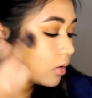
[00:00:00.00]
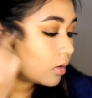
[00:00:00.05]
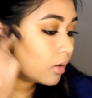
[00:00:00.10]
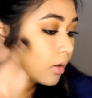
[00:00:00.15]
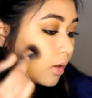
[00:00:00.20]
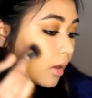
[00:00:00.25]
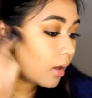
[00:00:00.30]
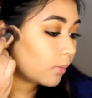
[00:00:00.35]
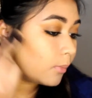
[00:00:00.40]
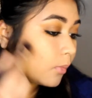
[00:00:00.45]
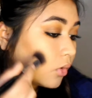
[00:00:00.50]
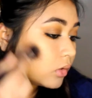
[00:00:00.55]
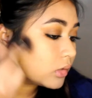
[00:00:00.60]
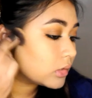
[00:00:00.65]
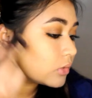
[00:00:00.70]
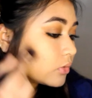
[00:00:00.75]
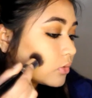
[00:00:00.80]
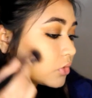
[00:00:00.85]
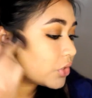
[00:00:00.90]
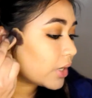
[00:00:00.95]
I'm
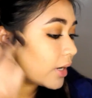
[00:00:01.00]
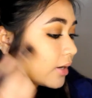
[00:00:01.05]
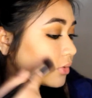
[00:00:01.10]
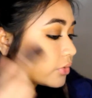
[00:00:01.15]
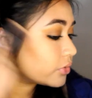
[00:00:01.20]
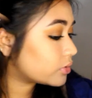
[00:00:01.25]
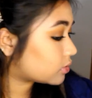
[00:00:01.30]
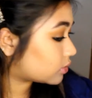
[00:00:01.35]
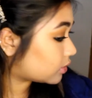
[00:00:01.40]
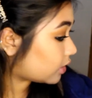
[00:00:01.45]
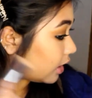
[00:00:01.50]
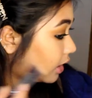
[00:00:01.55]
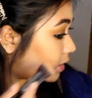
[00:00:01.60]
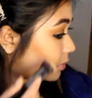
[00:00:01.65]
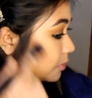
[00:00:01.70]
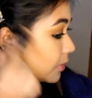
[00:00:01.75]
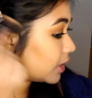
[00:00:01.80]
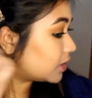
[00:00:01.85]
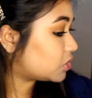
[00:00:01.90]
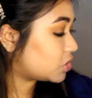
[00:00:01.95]
also trying to
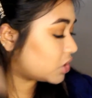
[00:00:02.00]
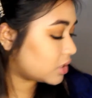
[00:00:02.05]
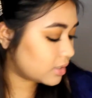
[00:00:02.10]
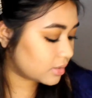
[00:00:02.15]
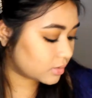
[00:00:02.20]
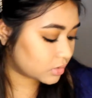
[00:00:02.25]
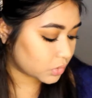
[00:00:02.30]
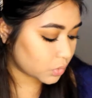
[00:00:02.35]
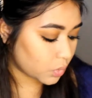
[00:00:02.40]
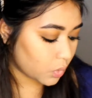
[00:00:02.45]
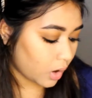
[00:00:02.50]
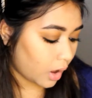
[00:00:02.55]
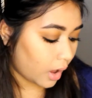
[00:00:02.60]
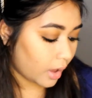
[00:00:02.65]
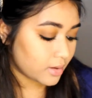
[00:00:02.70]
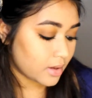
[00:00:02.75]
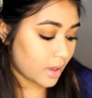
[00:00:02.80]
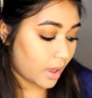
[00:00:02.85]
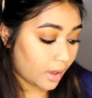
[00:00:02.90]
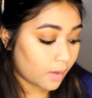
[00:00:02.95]
sculpt my cheeks, so
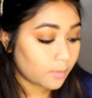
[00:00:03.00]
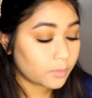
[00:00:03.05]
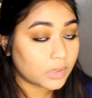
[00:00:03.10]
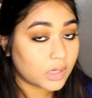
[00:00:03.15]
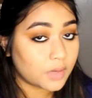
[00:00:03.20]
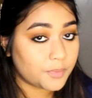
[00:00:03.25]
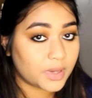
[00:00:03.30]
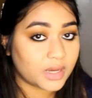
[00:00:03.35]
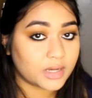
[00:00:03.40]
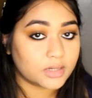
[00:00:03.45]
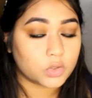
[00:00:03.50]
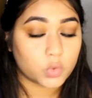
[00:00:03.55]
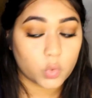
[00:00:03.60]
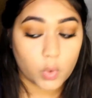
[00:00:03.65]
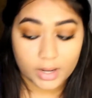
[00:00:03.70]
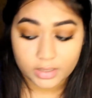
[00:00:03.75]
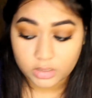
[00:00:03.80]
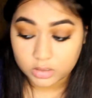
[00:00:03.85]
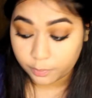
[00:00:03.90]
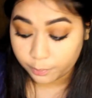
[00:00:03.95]
I am keeping it
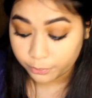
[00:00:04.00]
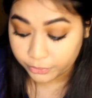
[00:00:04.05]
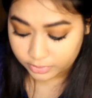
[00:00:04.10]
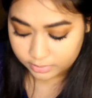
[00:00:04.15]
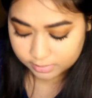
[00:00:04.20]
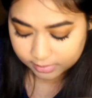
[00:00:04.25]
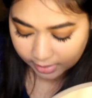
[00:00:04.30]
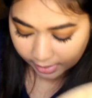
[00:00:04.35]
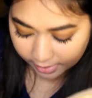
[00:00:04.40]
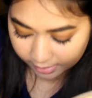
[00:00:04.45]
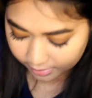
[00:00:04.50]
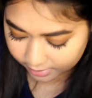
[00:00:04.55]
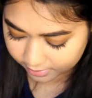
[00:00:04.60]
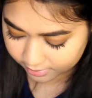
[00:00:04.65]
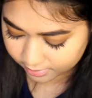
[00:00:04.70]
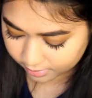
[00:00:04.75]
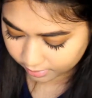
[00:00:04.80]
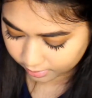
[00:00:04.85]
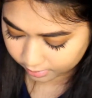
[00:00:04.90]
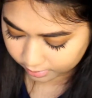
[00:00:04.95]
quite
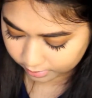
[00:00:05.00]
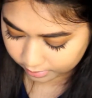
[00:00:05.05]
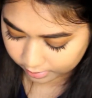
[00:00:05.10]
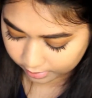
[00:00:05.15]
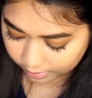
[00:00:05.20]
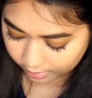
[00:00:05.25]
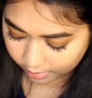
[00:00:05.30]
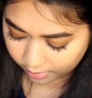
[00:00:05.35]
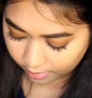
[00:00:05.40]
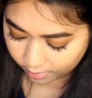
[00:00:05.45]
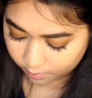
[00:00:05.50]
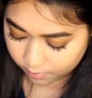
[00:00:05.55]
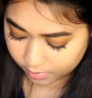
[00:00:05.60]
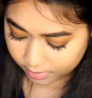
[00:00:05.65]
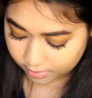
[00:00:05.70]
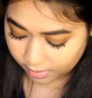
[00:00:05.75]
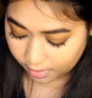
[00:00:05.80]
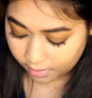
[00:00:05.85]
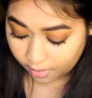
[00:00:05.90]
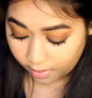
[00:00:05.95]
precise,
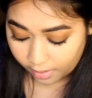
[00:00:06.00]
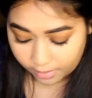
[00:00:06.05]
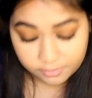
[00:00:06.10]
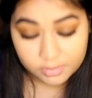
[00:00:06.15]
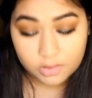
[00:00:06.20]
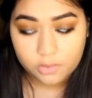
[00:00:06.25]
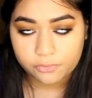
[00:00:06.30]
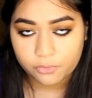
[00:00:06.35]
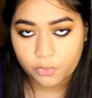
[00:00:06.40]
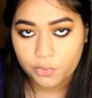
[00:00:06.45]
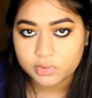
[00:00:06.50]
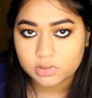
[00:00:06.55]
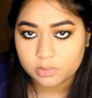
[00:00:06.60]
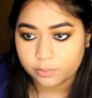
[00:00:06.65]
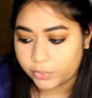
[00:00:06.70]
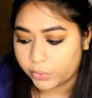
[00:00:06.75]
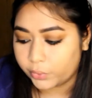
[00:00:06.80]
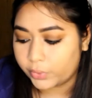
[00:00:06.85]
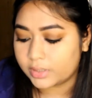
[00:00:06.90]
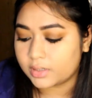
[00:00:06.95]
but I will of course
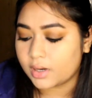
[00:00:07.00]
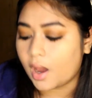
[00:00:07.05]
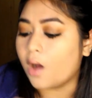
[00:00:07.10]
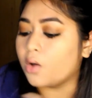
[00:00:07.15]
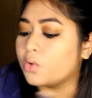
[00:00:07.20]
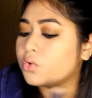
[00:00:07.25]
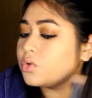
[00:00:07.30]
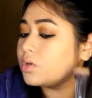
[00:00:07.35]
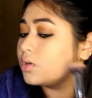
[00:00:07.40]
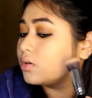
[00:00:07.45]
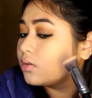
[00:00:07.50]
blow it out.